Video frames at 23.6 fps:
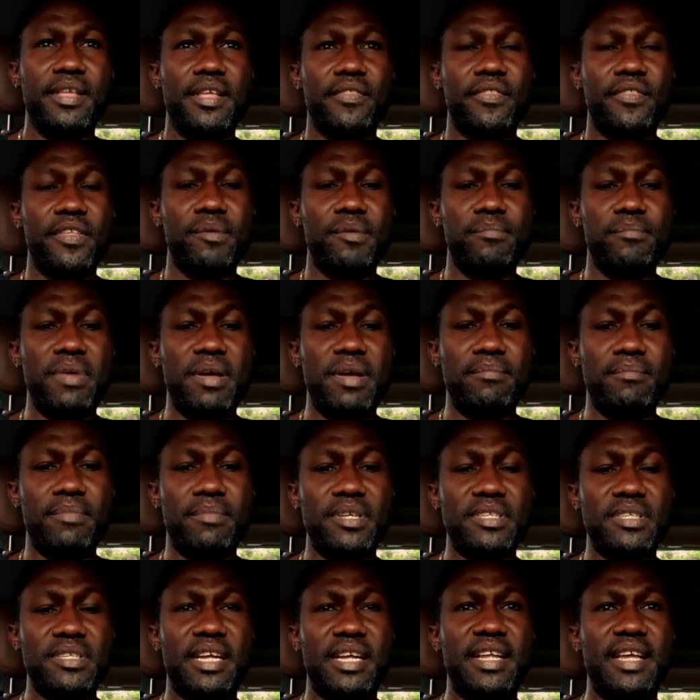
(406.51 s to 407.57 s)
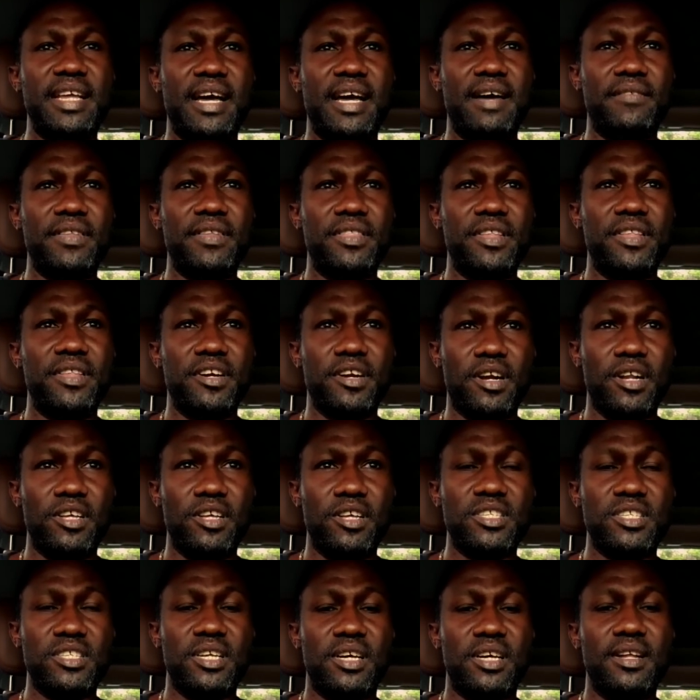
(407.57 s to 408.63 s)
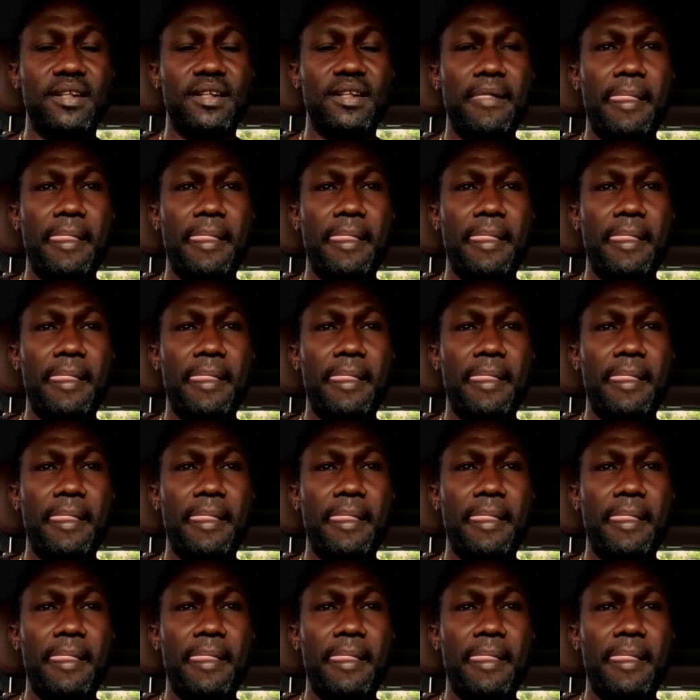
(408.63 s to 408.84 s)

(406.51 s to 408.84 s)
their members that they have in their cluster